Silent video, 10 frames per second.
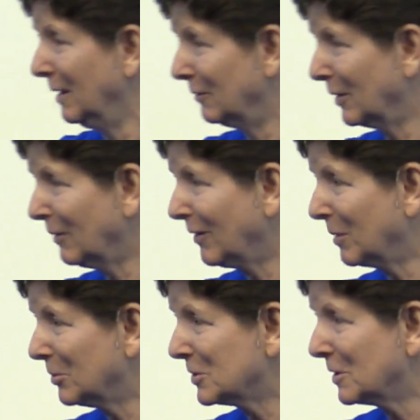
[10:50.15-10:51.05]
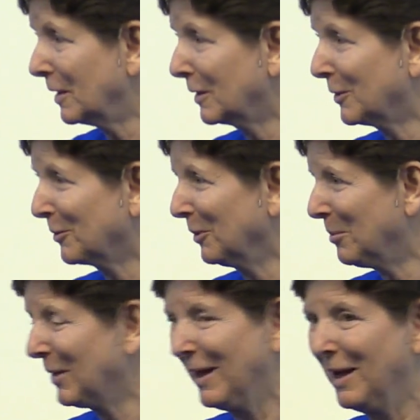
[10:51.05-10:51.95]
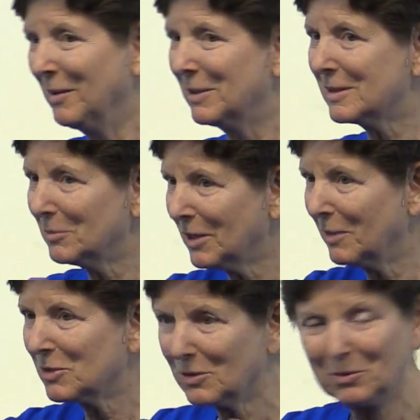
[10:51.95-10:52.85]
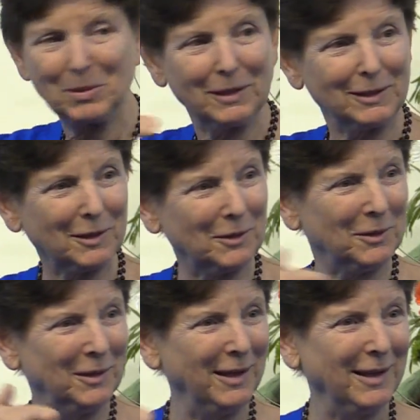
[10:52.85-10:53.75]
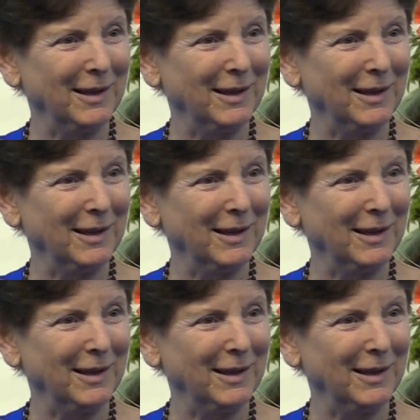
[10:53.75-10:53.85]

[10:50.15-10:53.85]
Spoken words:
very vibrant Sadhaka group, but sometimes there would be a little,